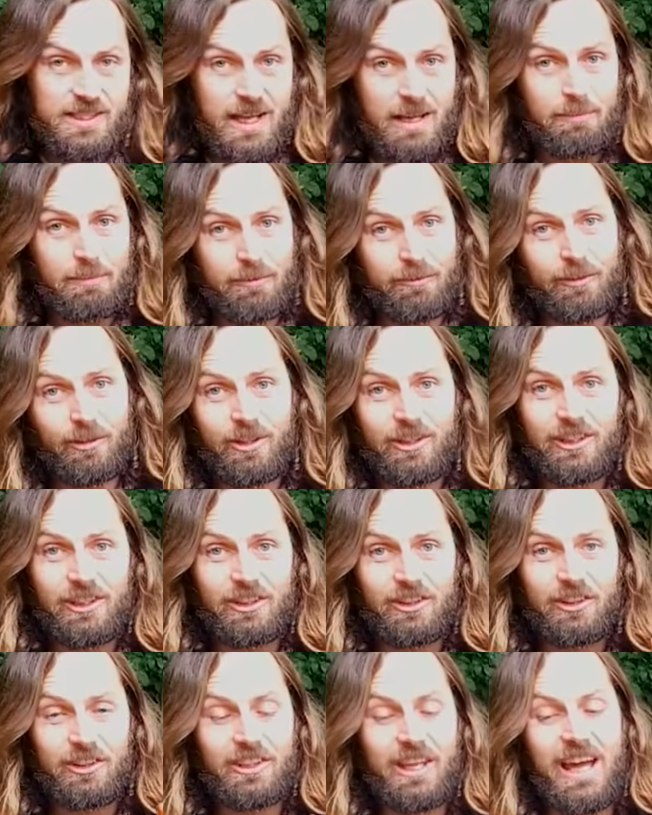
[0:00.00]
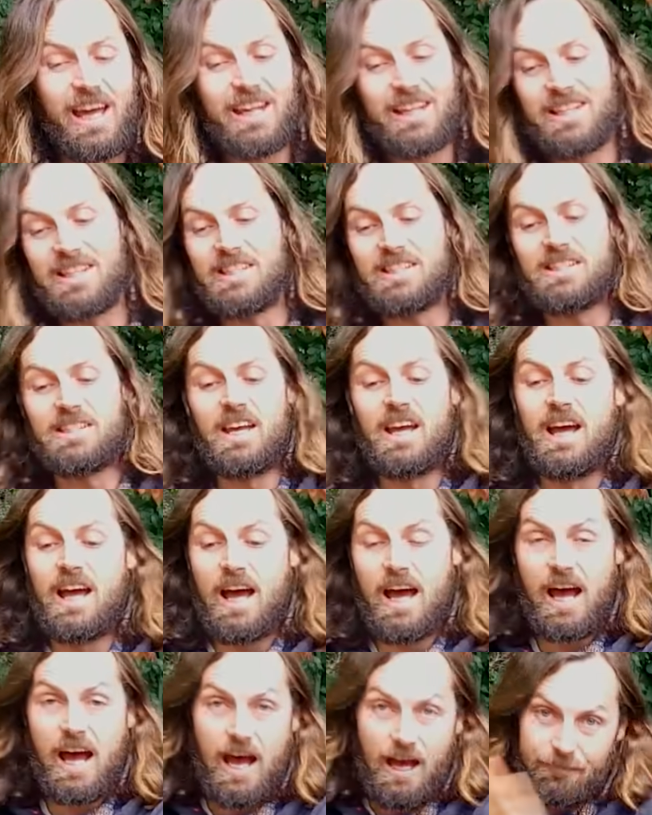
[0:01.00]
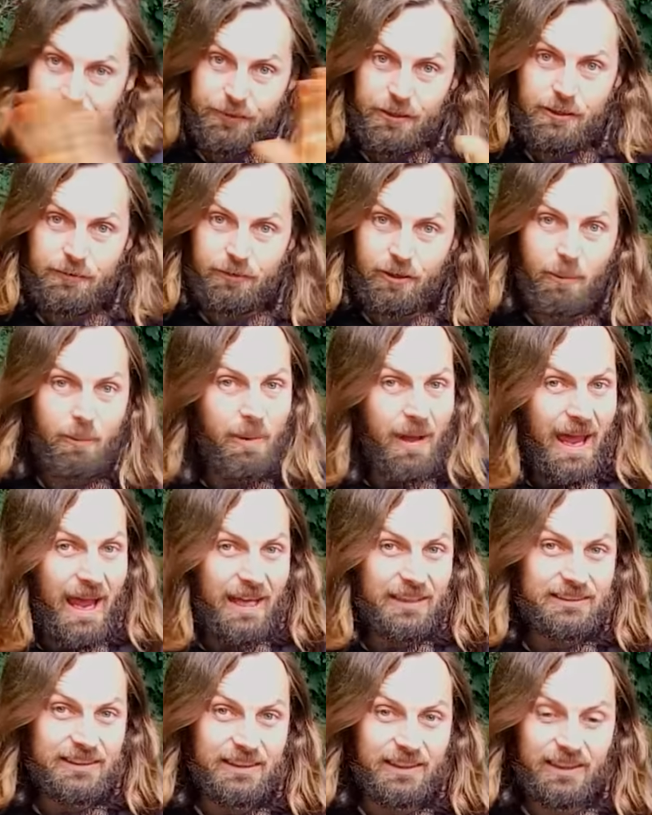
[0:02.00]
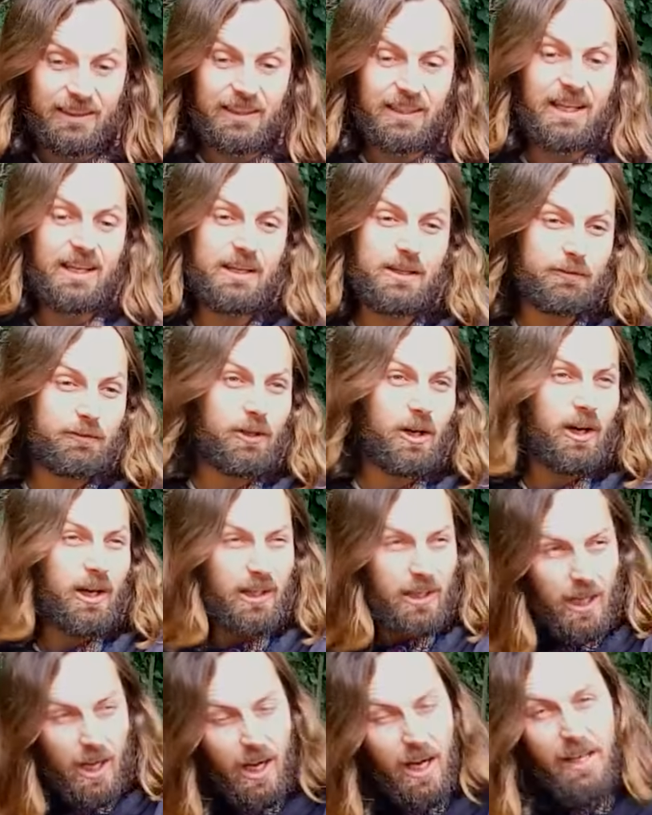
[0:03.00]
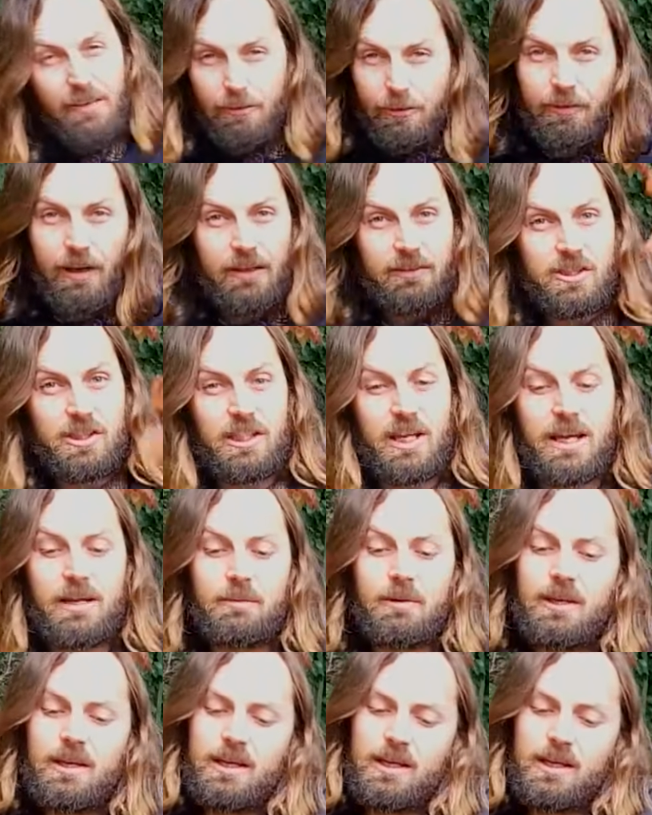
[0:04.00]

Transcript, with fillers: step before you can do that is after you've compacted it and you've got kind of a rough shape,